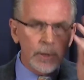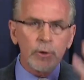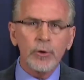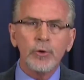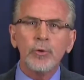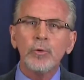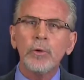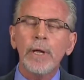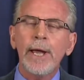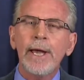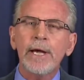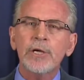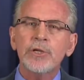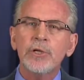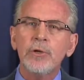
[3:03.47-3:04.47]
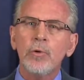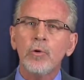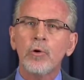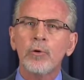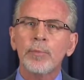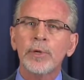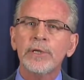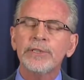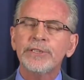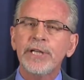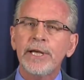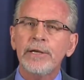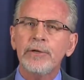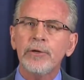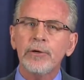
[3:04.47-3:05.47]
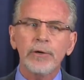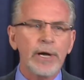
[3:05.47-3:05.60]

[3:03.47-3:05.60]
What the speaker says: Dual Action Orbital Sander.